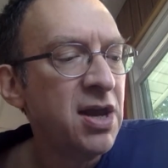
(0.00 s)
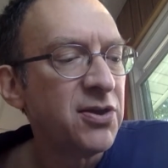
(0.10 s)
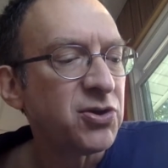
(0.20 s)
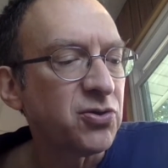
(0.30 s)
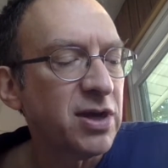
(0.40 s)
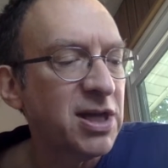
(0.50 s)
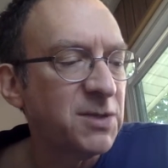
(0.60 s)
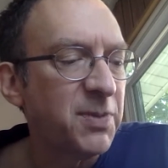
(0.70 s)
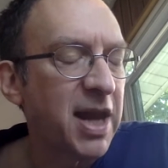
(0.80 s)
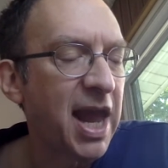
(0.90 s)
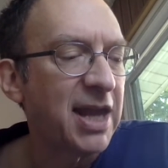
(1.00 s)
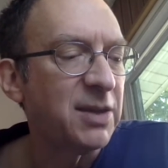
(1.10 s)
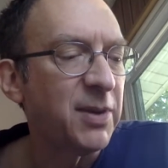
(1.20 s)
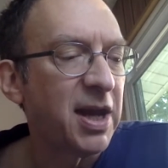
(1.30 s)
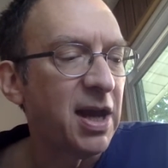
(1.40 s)
The trees began
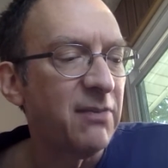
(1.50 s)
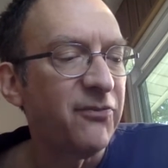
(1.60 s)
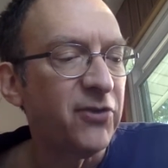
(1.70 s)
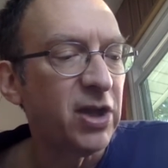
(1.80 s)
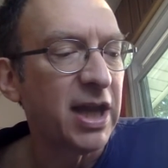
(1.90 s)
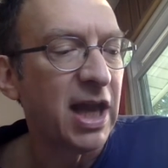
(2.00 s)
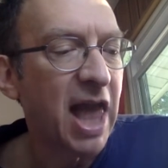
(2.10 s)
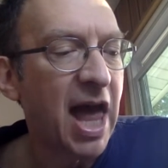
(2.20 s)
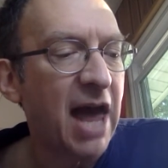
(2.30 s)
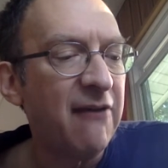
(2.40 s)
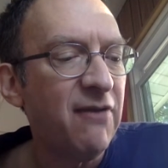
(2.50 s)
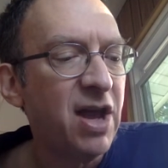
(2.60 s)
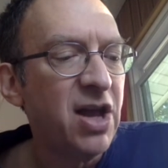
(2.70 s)
to become fully alive.